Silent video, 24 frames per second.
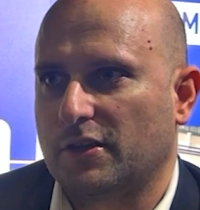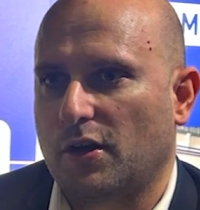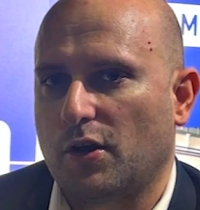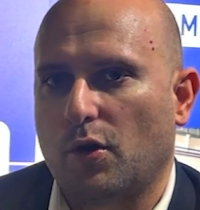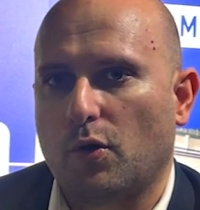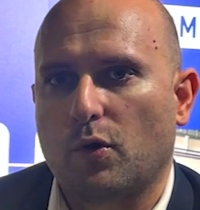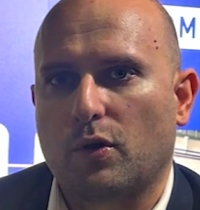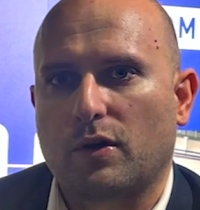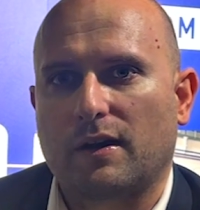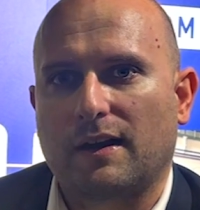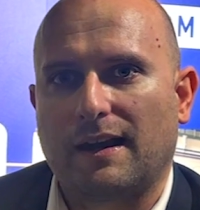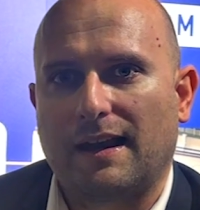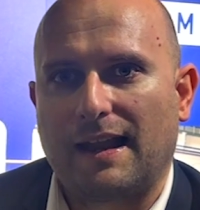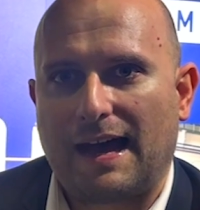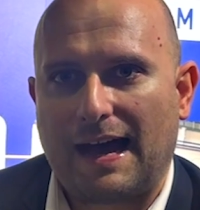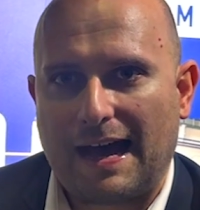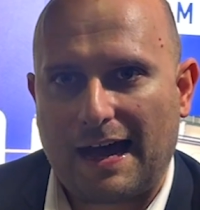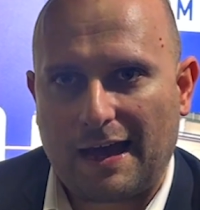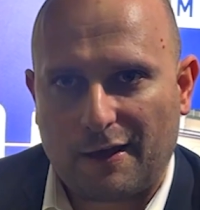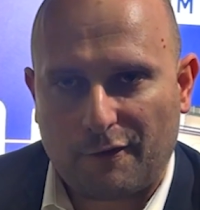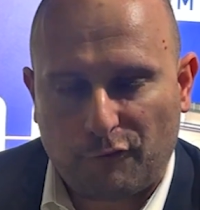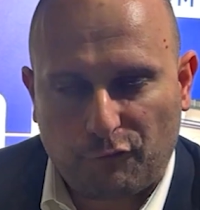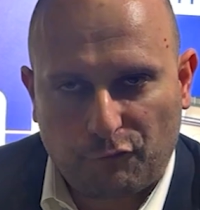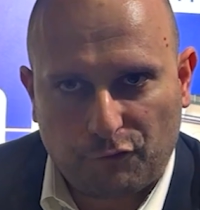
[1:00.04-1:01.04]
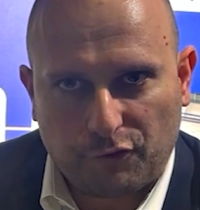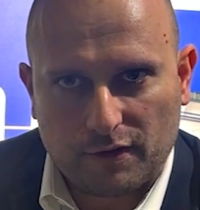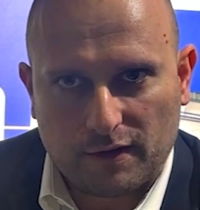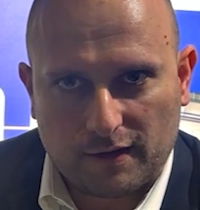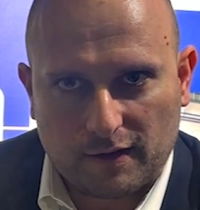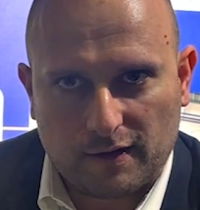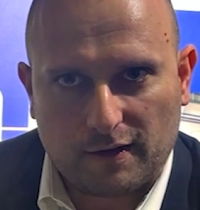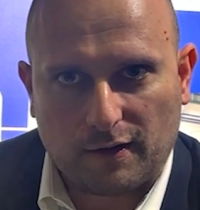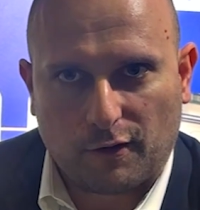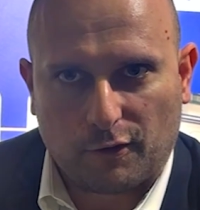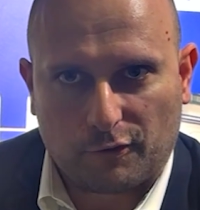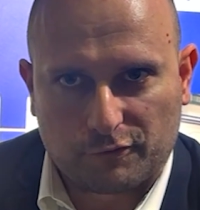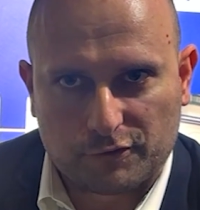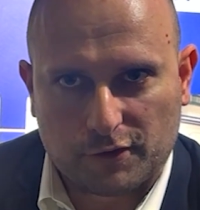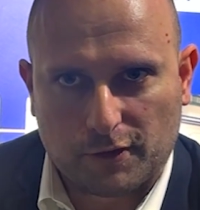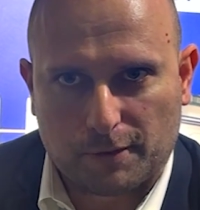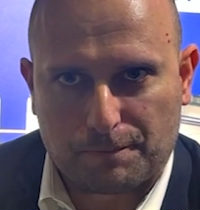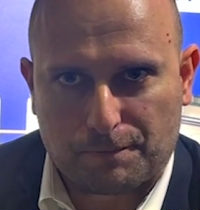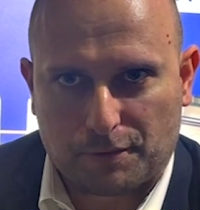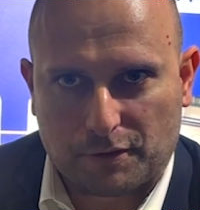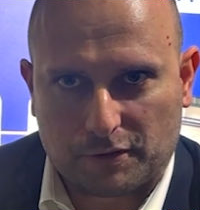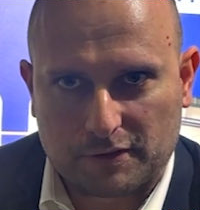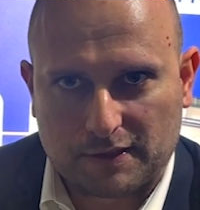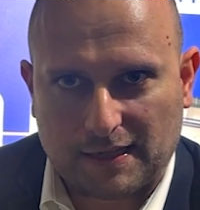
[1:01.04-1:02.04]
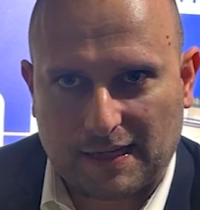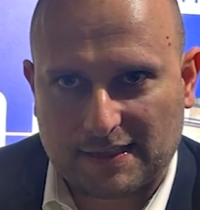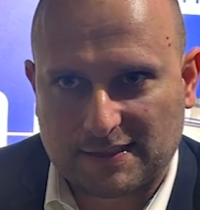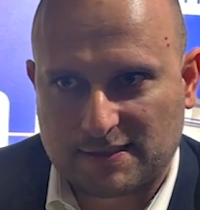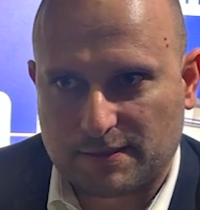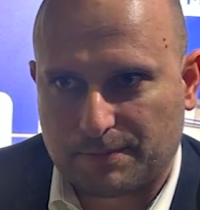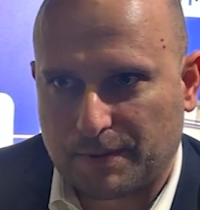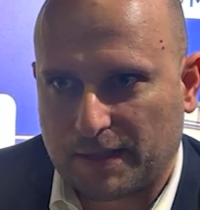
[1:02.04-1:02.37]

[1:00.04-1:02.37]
long life of the products,